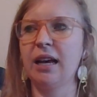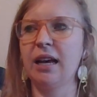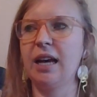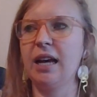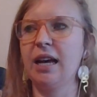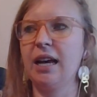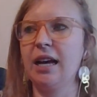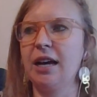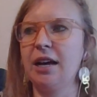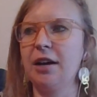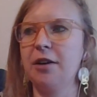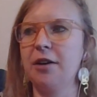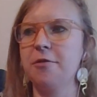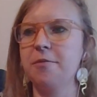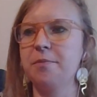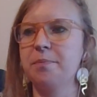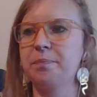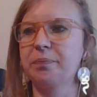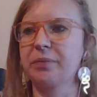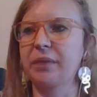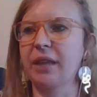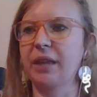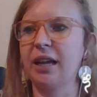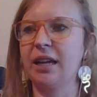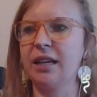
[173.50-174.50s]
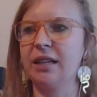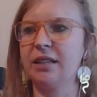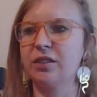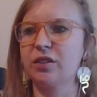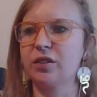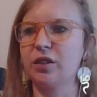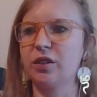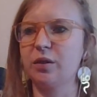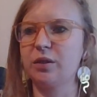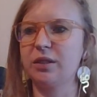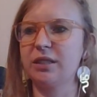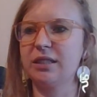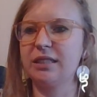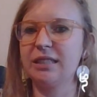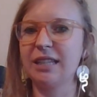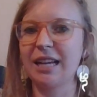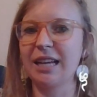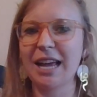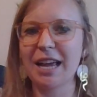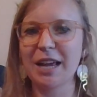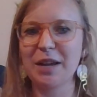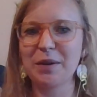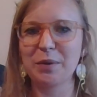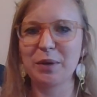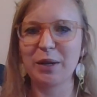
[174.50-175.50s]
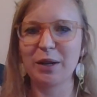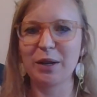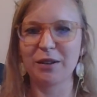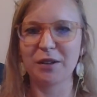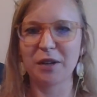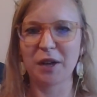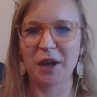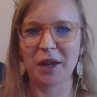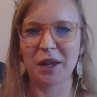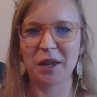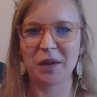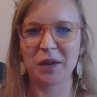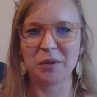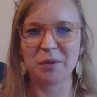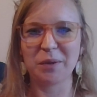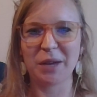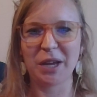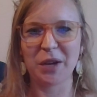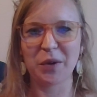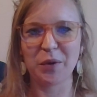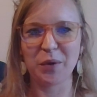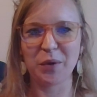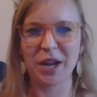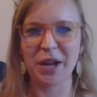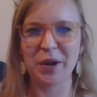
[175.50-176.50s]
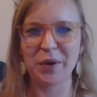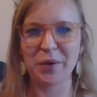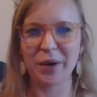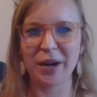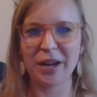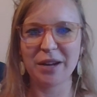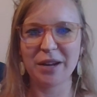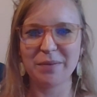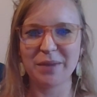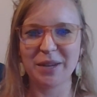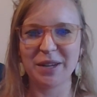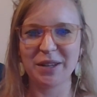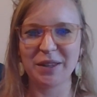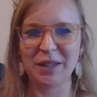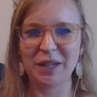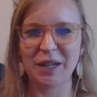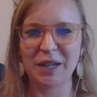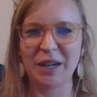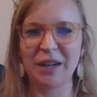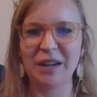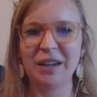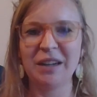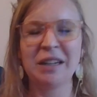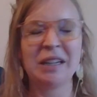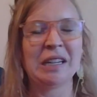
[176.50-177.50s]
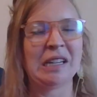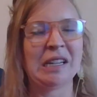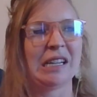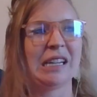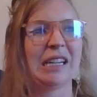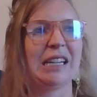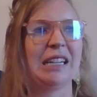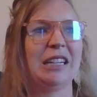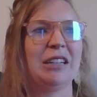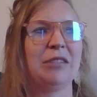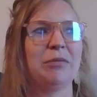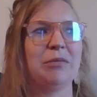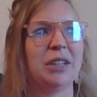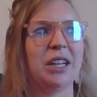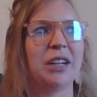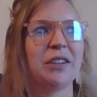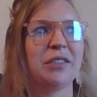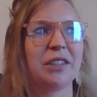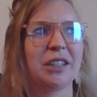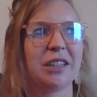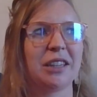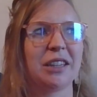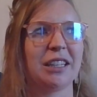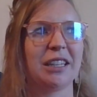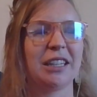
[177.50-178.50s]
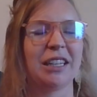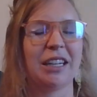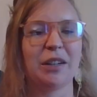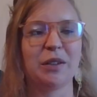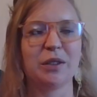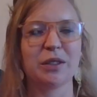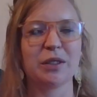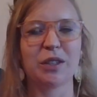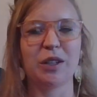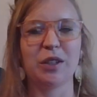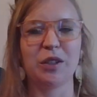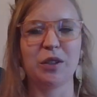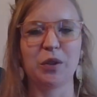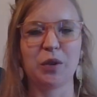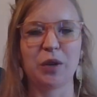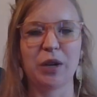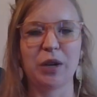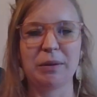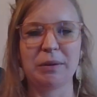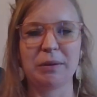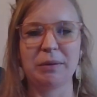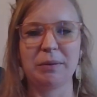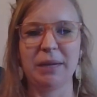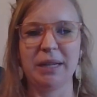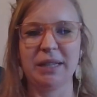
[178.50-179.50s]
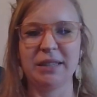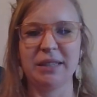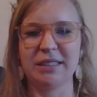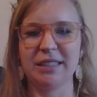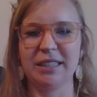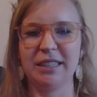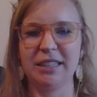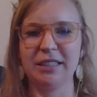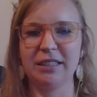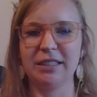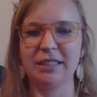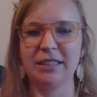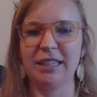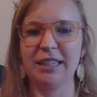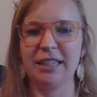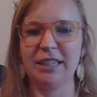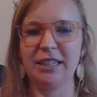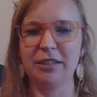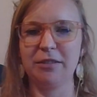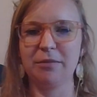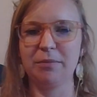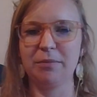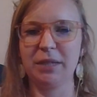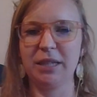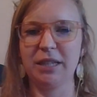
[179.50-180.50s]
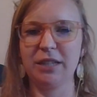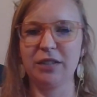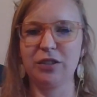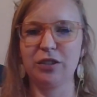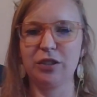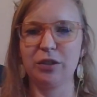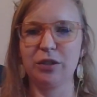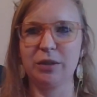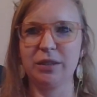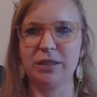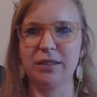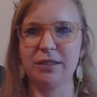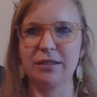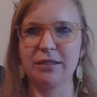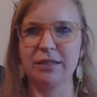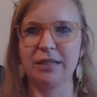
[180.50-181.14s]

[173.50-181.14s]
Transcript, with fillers: Um, and so today we are talking with my great grandmother. Um, lovingly, I always called her Grandma Benson um, because she was,